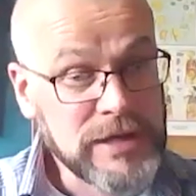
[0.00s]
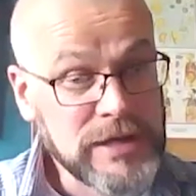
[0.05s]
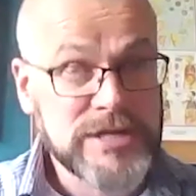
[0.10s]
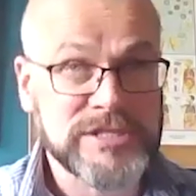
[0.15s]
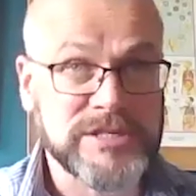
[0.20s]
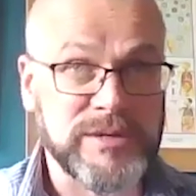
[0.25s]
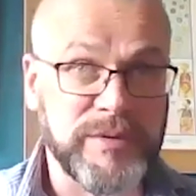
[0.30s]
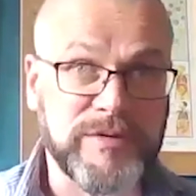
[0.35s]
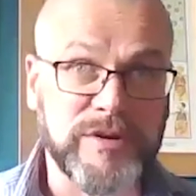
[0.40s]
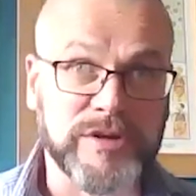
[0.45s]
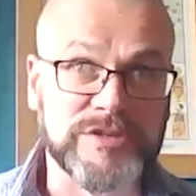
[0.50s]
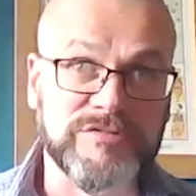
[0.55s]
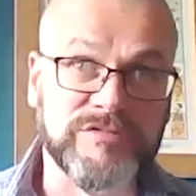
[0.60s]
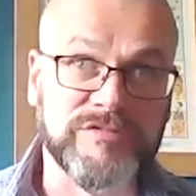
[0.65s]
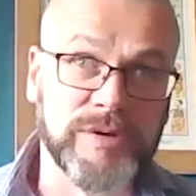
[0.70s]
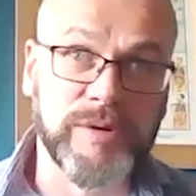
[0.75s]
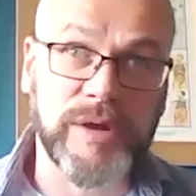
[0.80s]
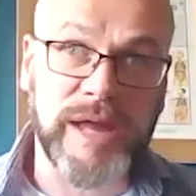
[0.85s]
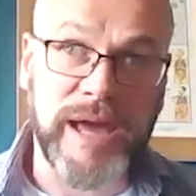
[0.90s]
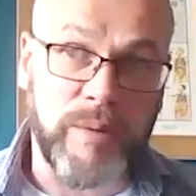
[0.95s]
So we've got to
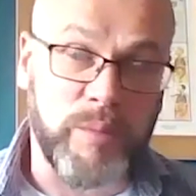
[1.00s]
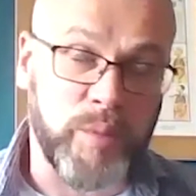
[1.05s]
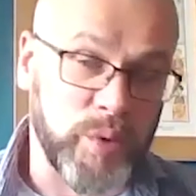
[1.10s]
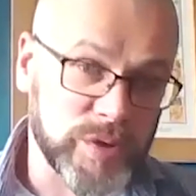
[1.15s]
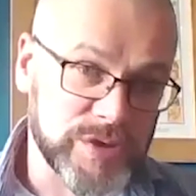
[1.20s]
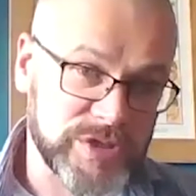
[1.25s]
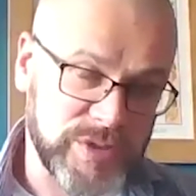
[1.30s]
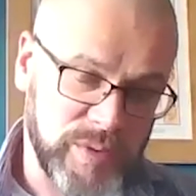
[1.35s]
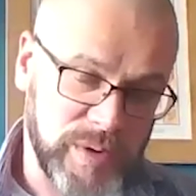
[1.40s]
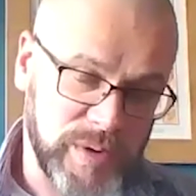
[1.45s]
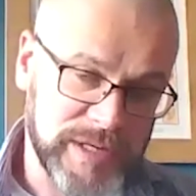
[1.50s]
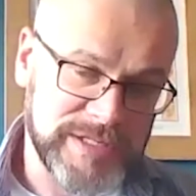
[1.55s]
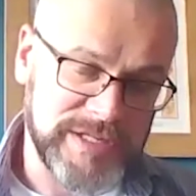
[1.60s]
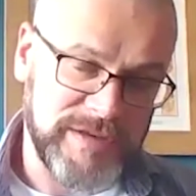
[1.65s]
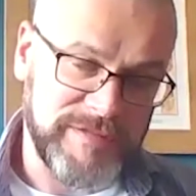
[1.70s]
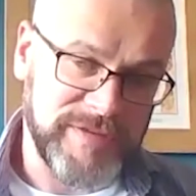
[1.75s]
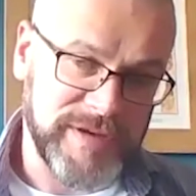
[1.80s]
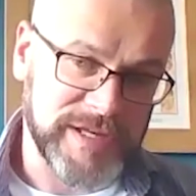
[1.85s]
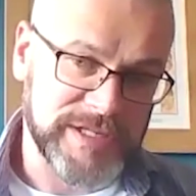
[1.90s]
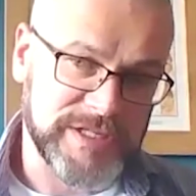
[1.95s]
rule out water quality
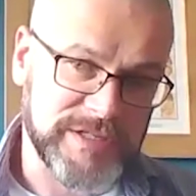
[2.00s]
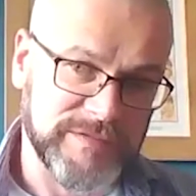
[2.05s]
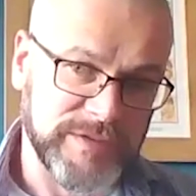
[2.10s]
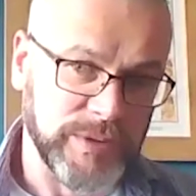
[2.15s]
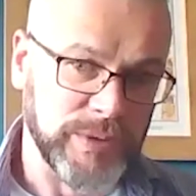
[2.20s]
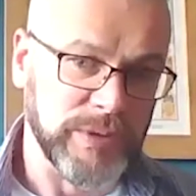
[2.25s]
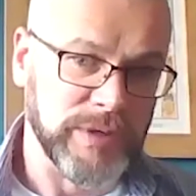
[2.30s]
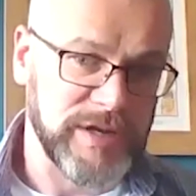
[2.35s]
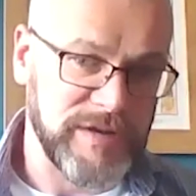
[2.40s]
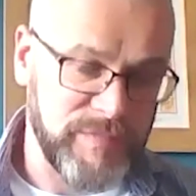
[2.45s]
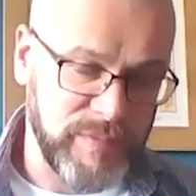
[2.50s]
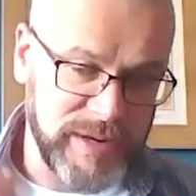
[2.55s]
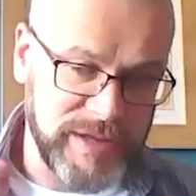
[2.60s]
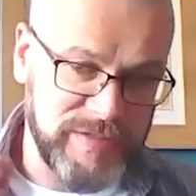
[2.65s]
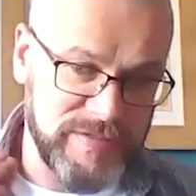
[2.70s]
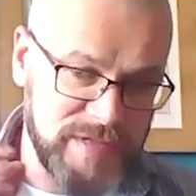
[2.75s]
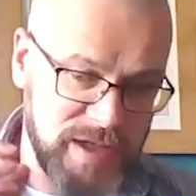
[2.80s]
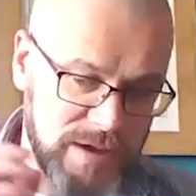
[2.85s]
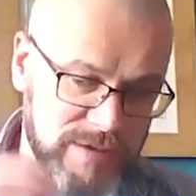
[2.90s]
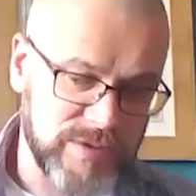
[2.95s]
first of all. And if we
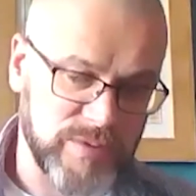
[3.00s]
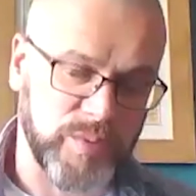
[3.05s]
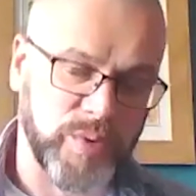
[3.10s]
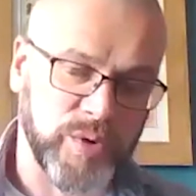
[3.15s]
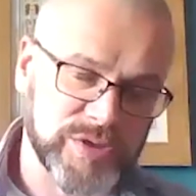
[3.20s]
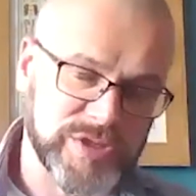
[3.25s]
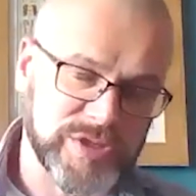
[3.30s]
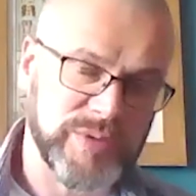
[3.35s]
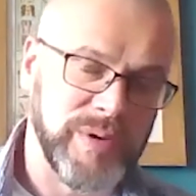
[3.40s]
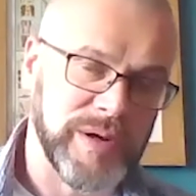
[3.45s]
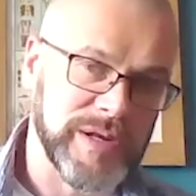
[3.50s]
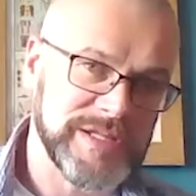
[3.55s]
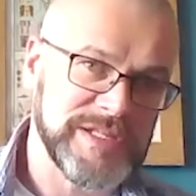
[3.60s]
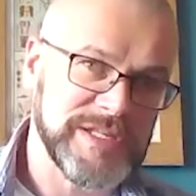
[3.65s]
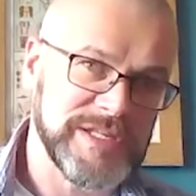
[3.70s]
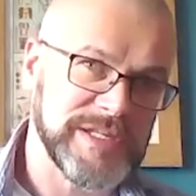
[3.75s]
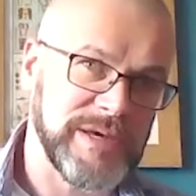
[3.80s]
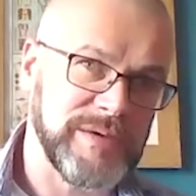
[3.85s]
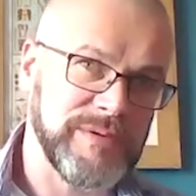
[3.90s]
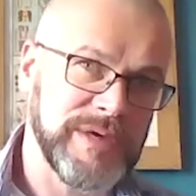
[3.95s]
know the water quality
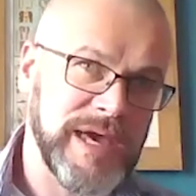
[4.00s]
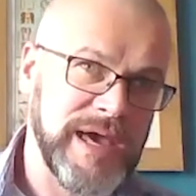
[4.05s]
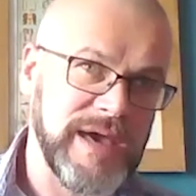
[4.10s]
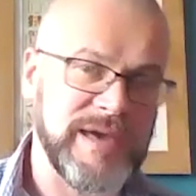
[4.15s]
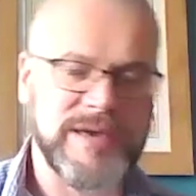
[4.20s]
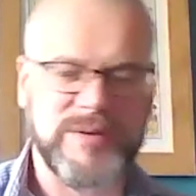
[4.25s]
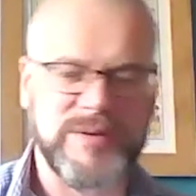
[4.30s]
is okay and